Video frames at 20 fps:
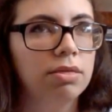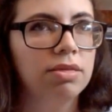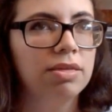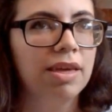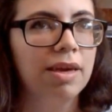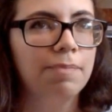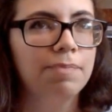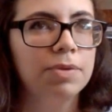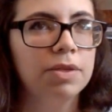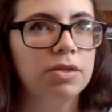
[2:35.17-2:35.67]

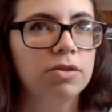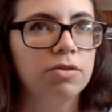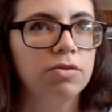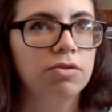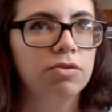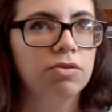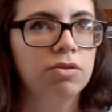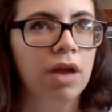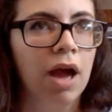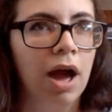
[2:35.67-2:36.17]
tips
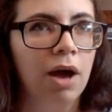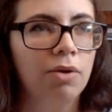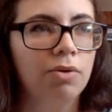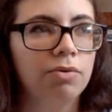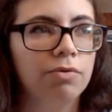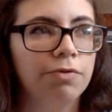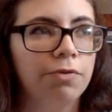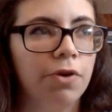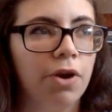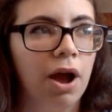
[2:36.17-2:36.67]

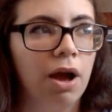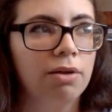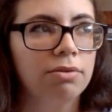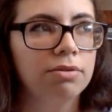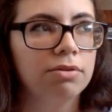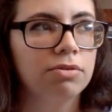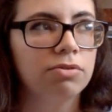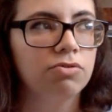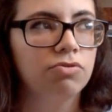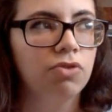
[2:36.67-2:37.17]
for how
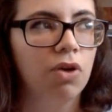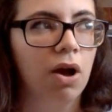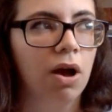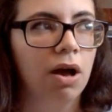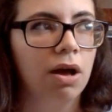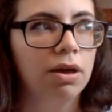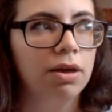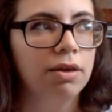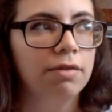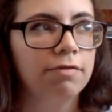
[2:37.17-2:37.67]
to
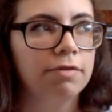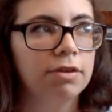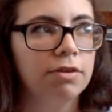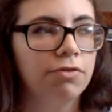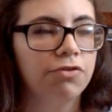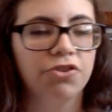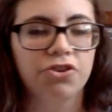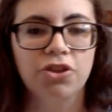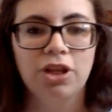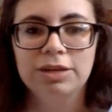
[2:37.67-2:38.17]
draw, even
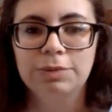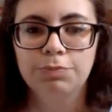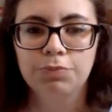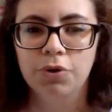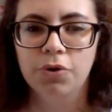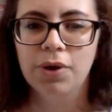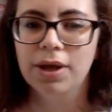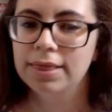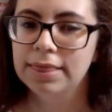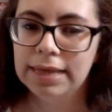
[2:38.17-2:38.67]
if you're not a
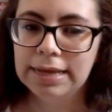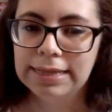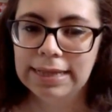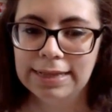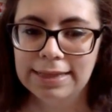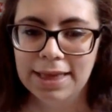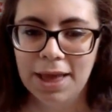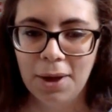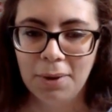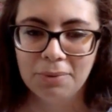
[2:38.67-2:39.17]
pro, I think
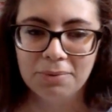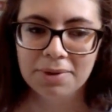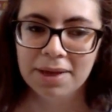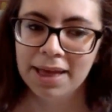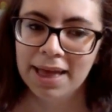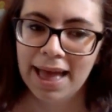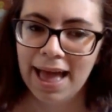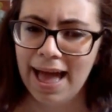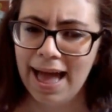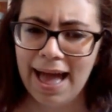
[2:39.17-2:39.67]
that's how
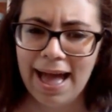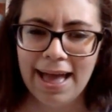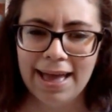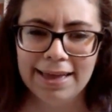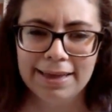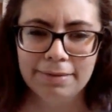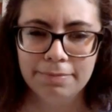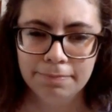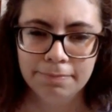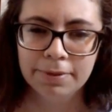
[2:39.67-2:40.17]

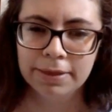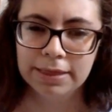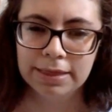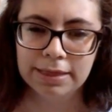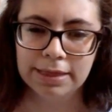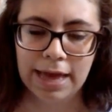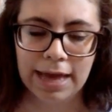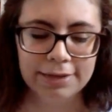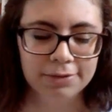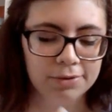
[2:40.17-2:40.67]
I put
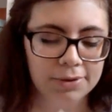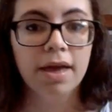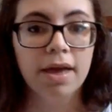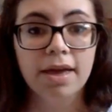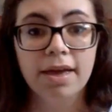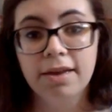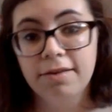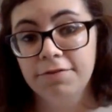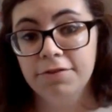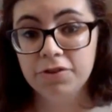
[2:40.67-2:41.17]
the title.
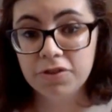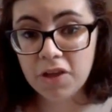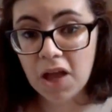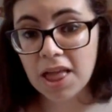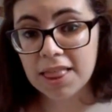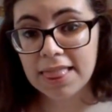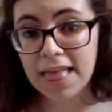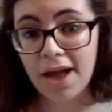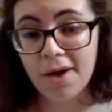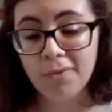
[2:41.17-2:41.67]
If you
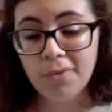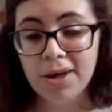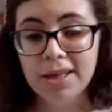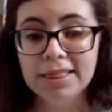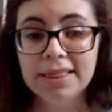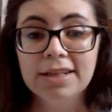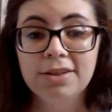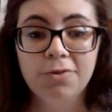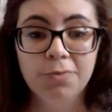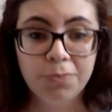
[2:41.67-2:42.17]
saw that
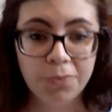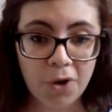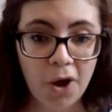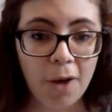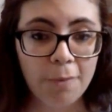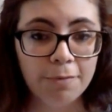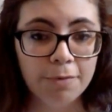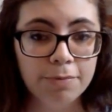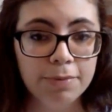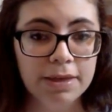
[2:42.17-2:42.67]
one, then you
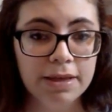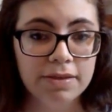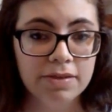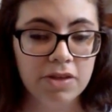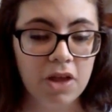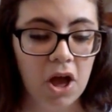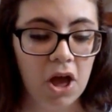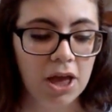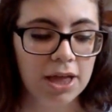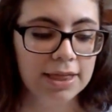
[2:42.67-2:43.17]
probably
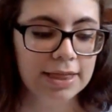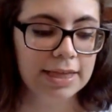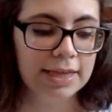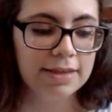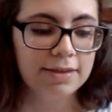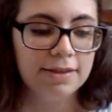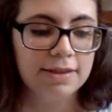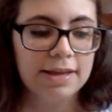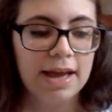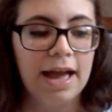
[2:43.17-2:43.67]
saw
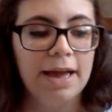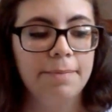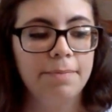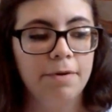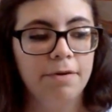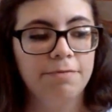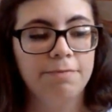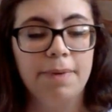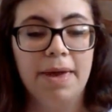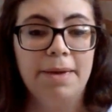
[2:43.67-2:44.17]
this type
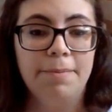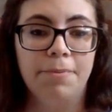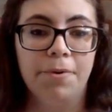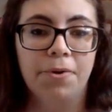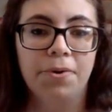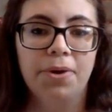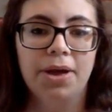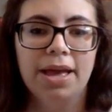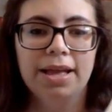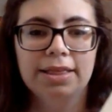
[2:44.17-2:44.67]
of
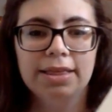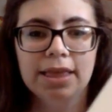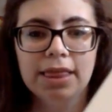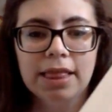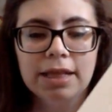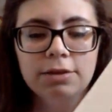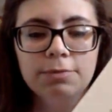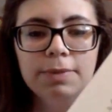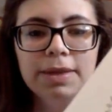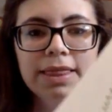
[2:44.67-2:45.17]
paper. It's a
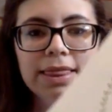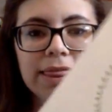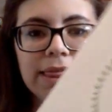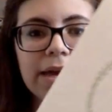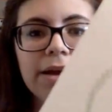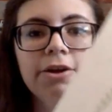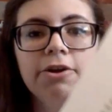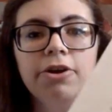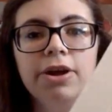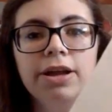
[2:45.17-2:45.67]
little bit thicker.